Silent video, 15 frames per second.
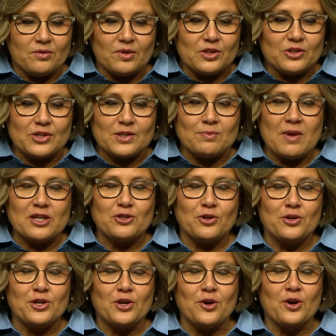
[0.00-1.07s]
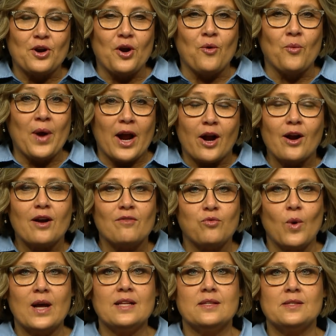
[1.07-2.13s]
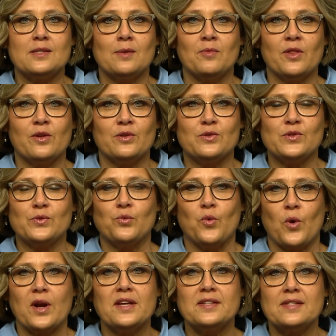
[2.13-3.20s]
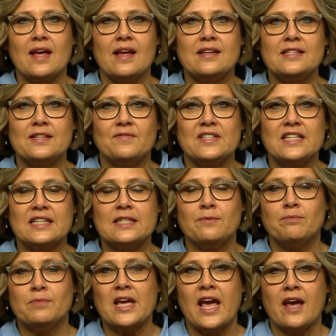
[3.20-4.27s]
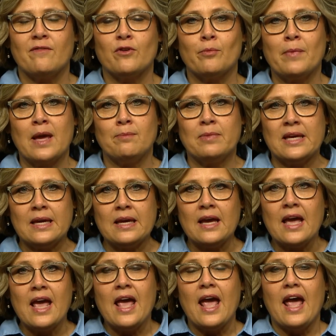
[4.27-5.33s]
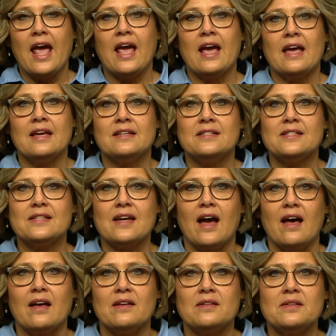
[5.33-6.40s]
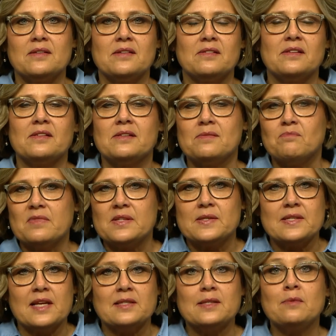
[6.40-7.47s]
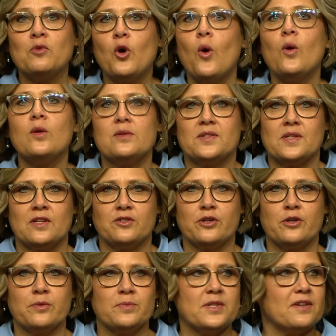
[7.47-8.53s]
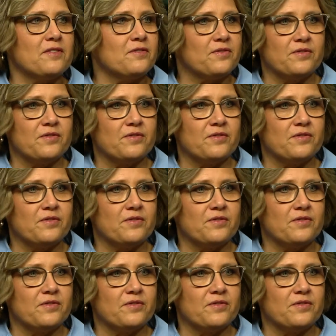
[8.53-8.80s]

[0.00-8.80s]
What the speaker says: just make sure you're aware of what some of those warning signs of addictive behavior may be, and set some goals in terms of,